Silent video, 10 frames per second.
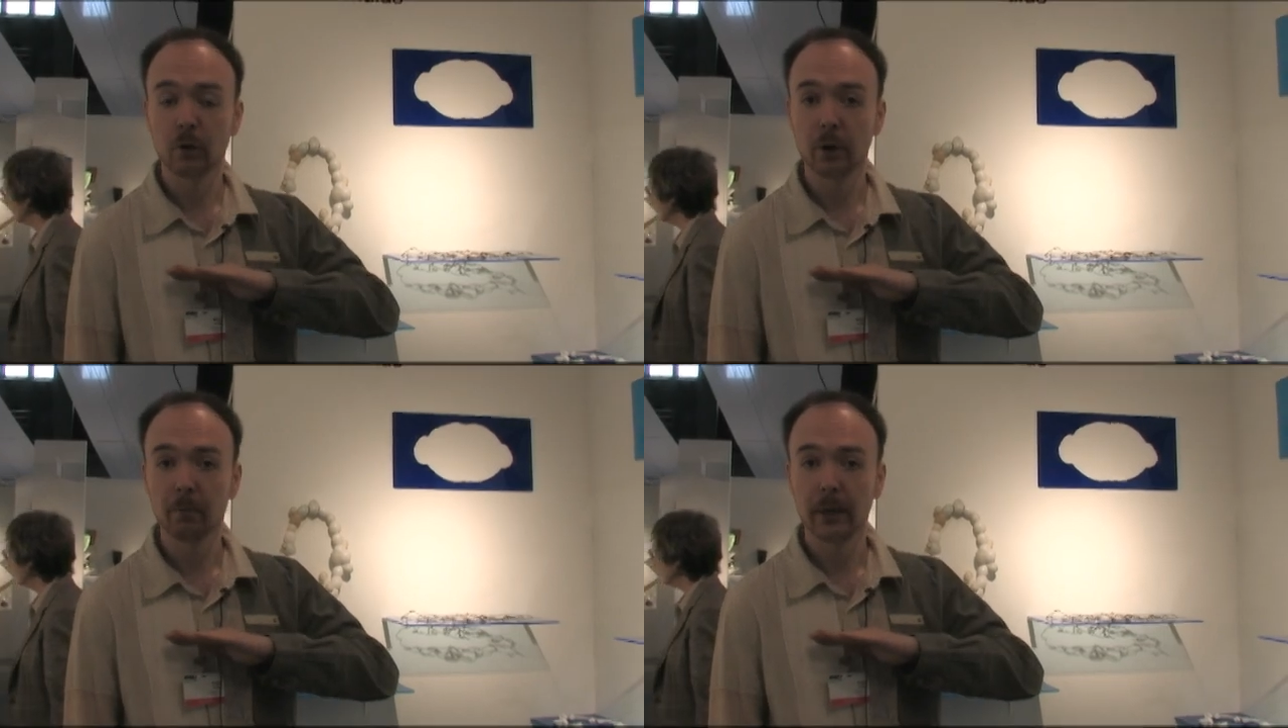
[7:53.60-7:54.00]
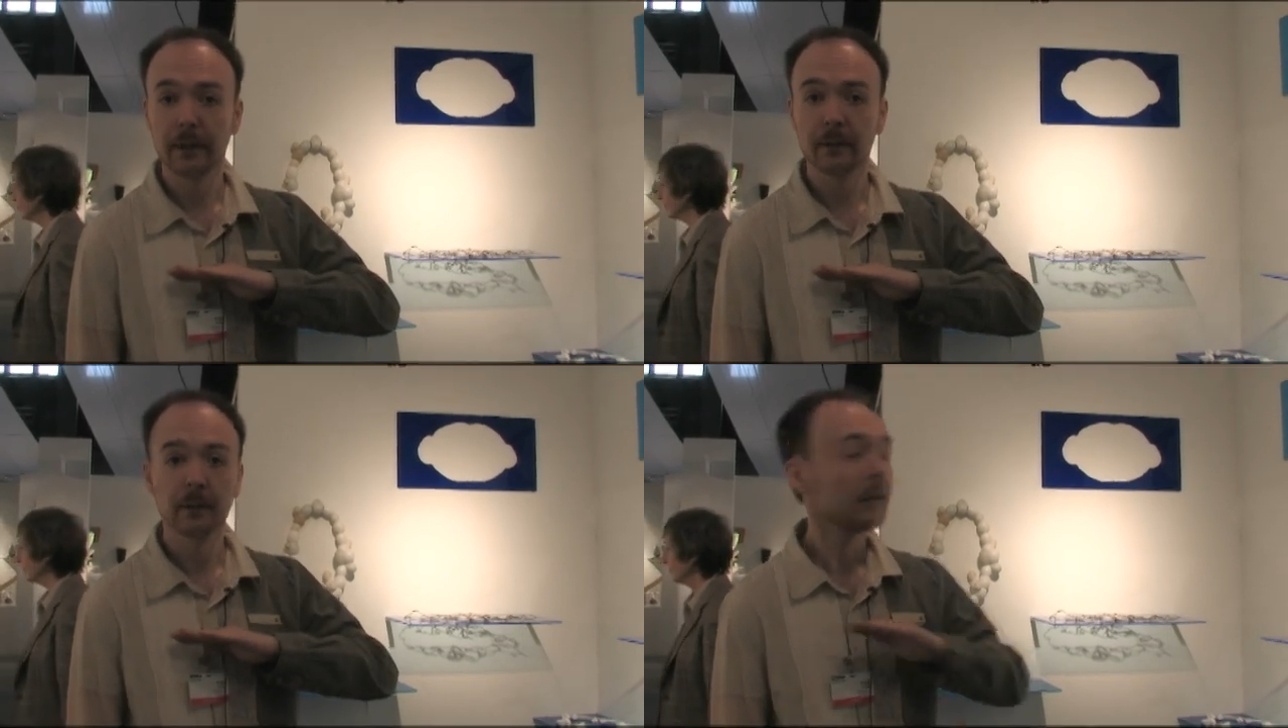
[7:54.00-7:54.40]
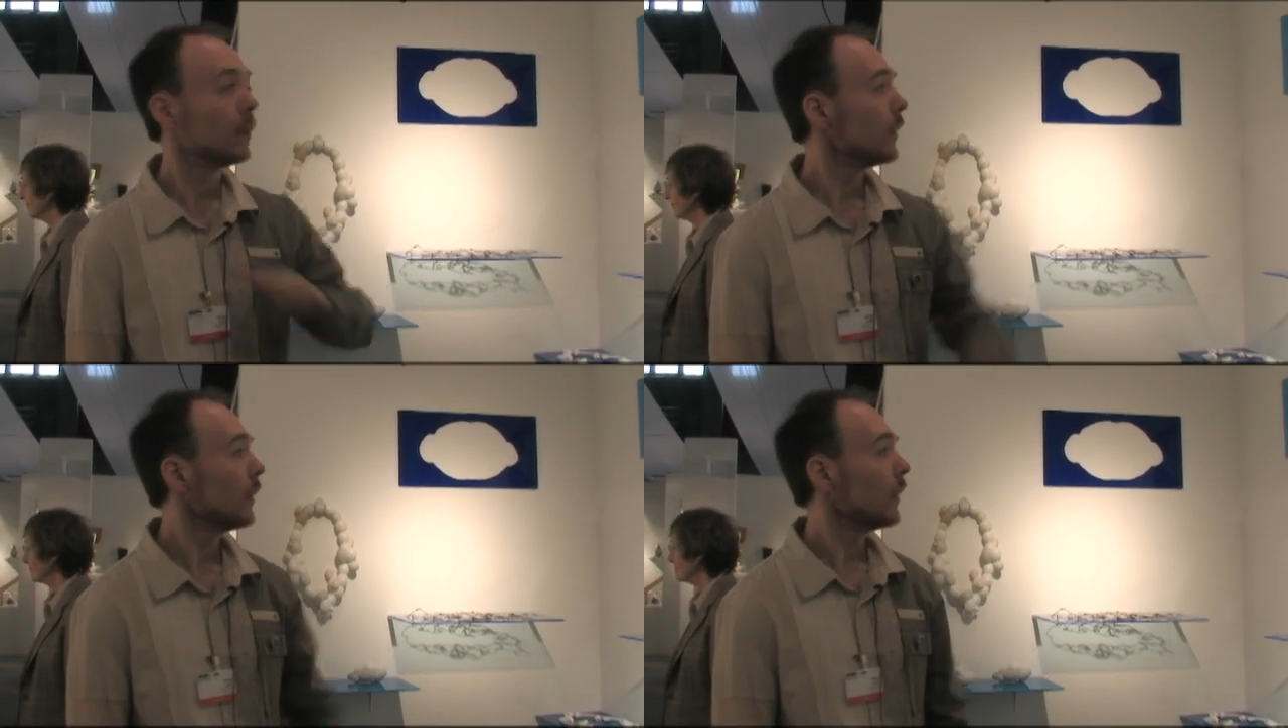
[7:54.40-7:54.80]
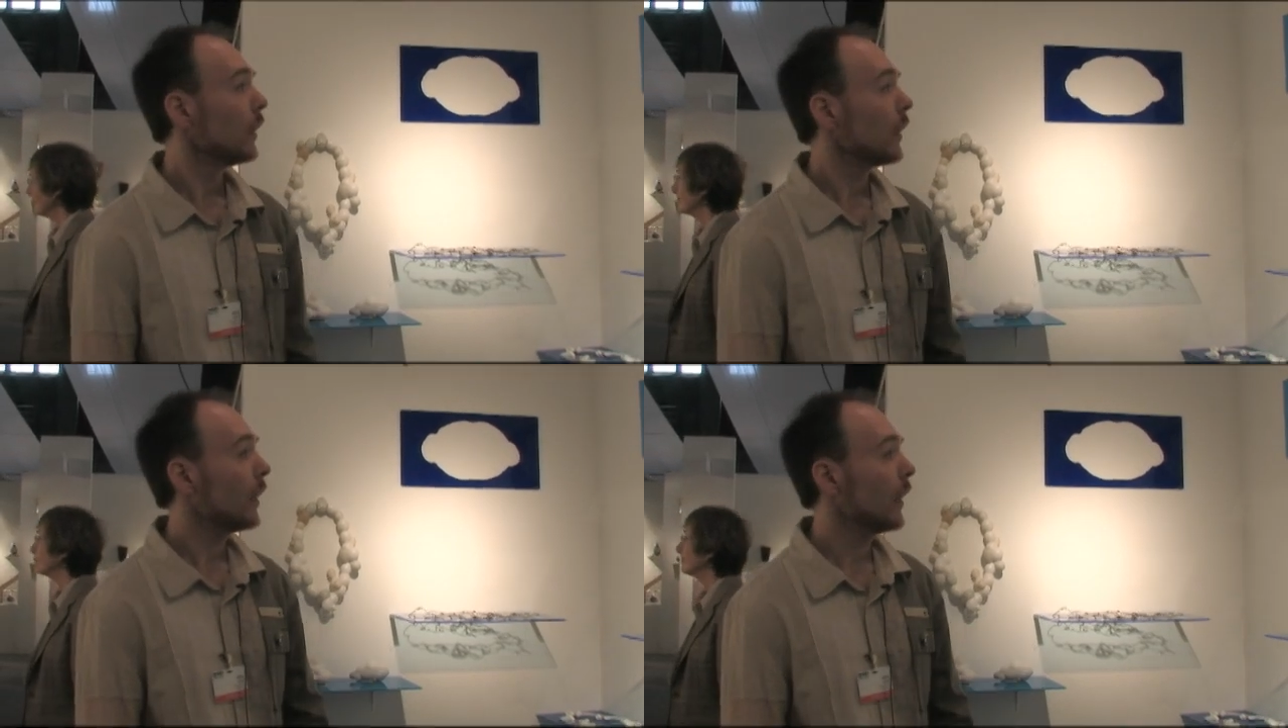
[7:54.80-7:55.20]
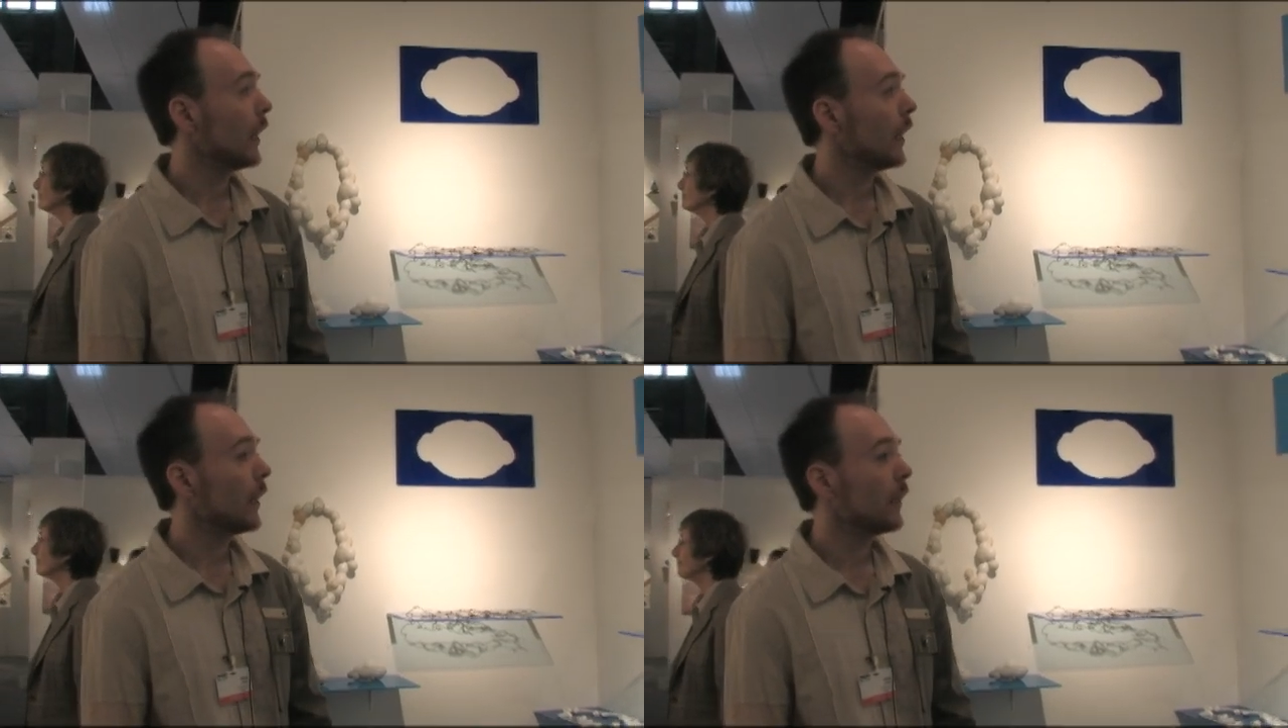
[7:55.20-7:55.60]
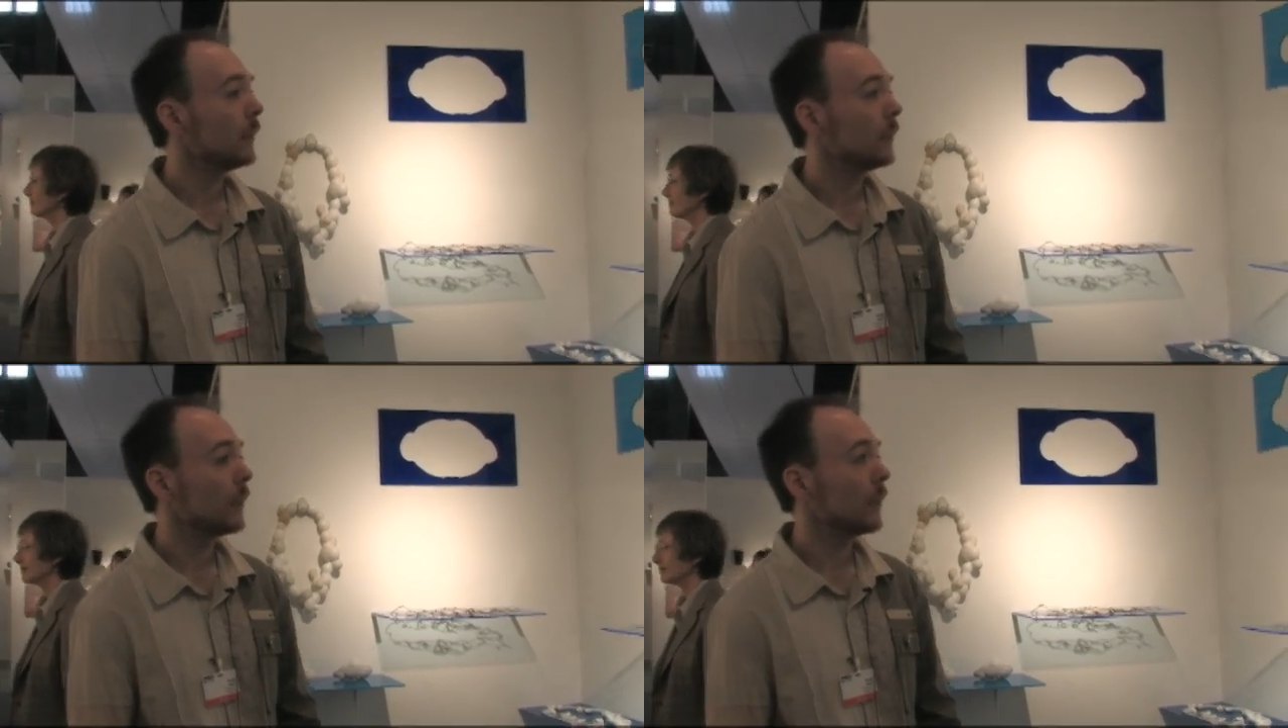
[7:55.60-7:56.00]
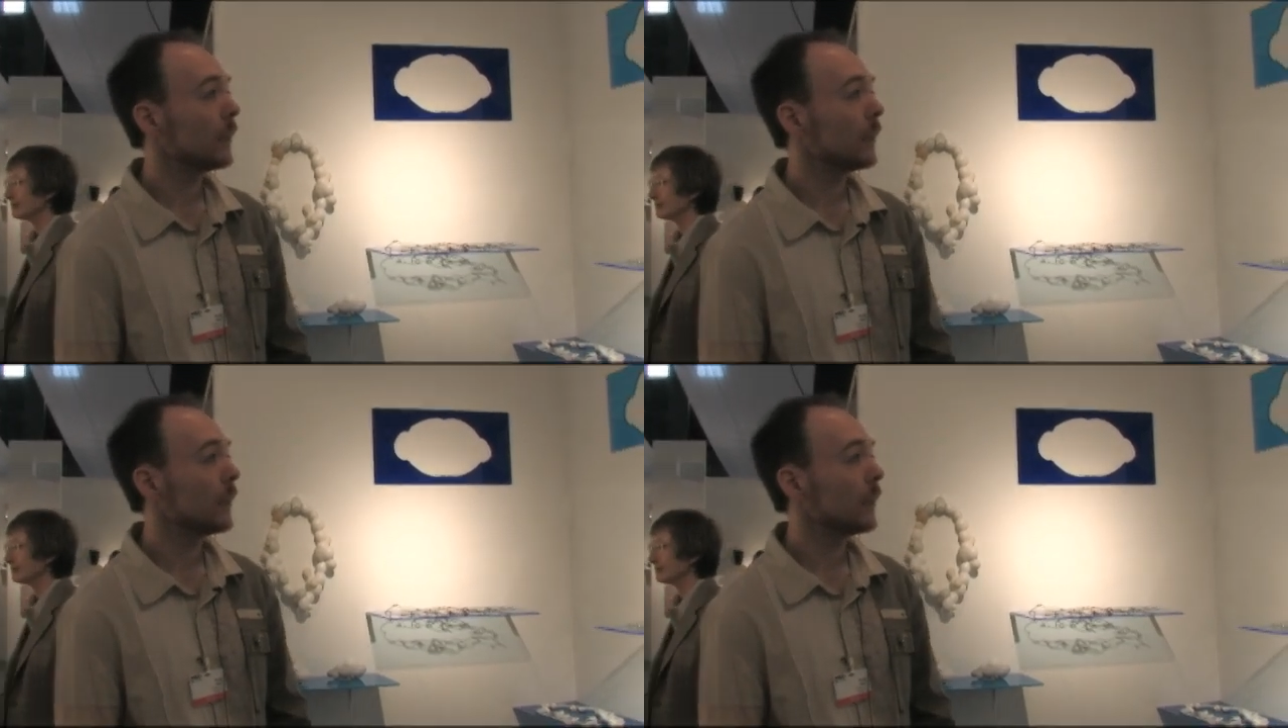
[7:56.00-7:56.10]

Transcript: vertebrae. And